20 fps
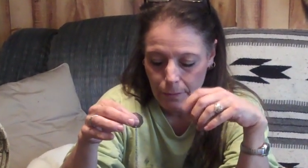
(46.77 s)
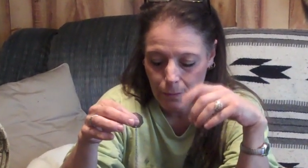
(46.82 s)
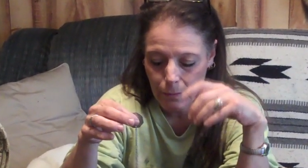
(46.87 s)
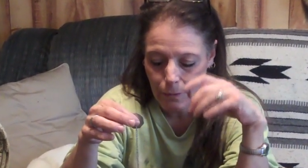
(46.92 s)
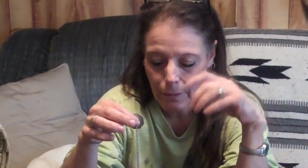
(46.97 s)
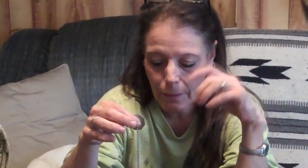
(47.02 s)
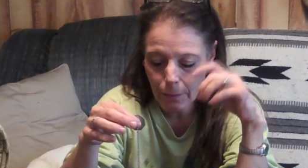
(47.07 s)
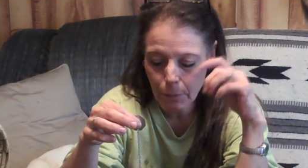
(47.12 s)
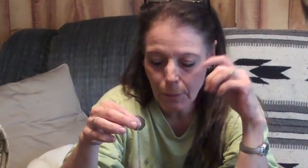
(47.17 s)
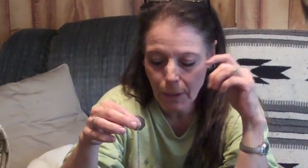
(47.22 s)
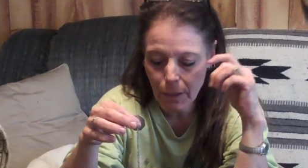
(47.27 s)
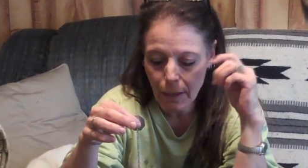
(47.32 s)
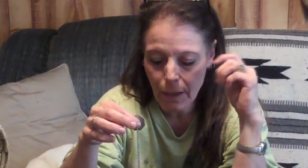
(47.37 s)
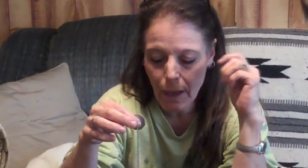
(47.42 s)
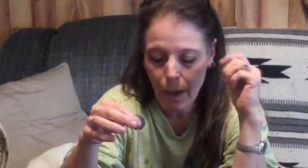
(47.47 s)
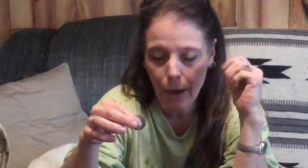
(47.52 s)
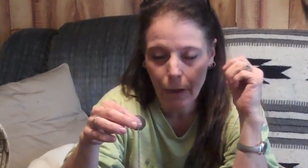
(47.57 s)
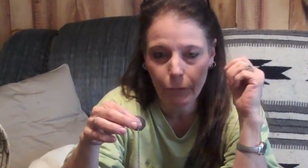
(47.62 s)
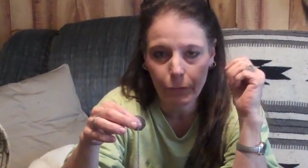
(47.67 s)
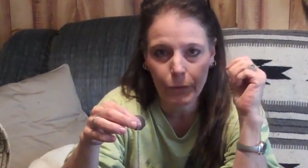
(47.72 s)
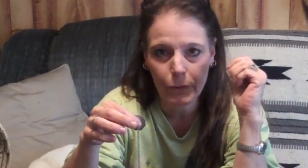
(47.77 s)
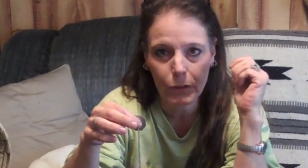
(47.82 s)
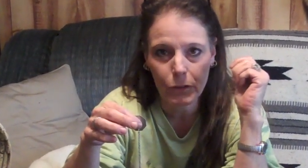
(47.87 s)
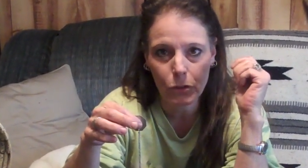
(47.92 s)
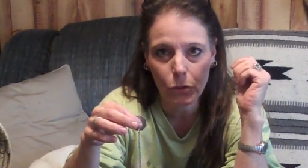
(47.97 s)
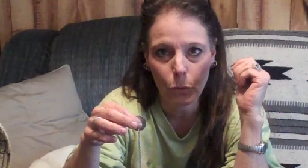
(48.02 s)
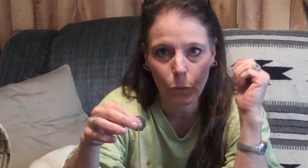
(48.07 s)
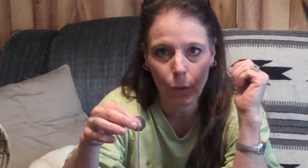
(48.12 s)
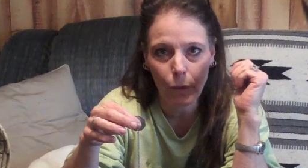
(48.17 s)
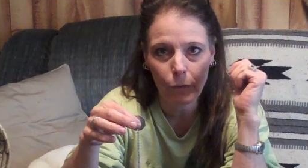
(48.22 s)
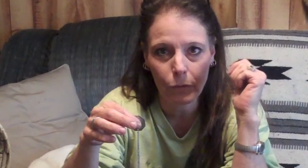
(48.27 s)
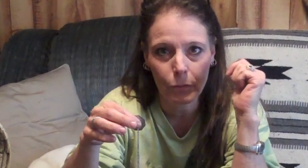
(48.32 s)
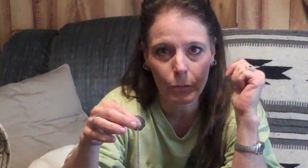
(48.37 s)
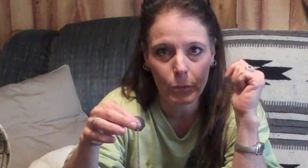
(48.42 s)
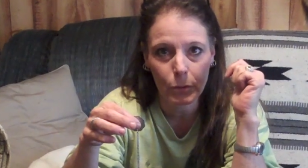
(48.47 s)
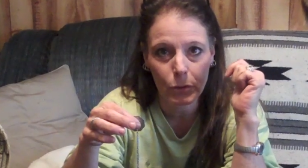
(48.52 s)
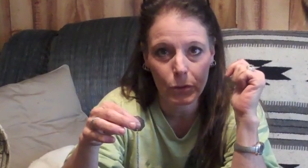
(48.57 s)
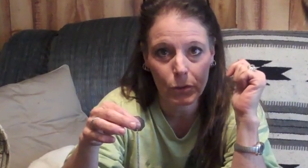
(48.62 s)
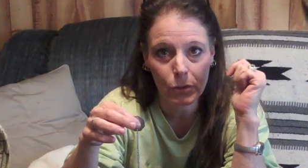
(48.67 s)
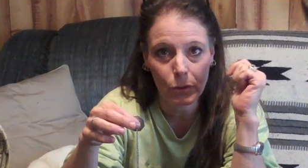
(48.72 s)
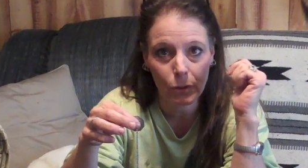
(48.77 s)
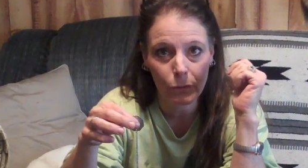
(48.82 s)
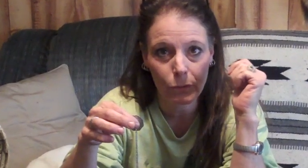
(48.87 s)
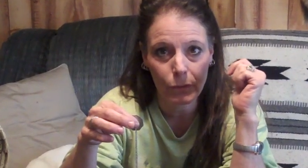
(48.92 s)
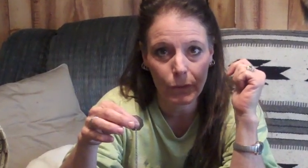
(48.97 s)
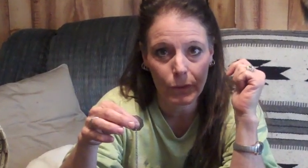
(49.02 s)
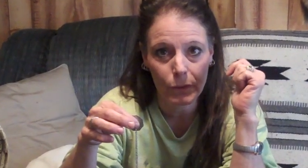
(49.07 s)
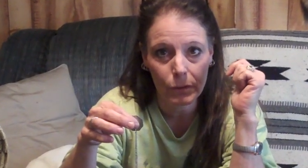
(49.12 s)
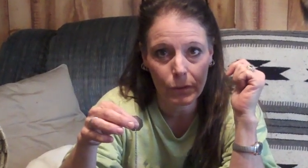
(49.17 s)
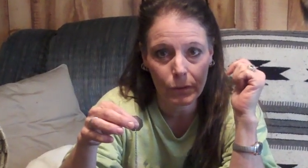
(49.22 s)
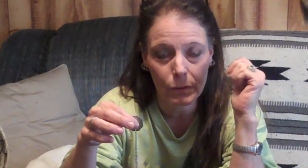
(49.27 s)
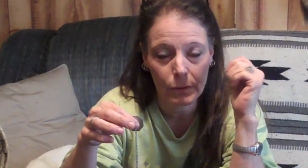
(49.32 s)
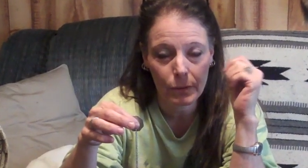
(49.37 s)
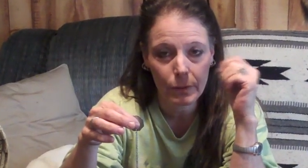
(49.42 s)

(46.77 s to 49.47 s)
about a half an inch away from your surface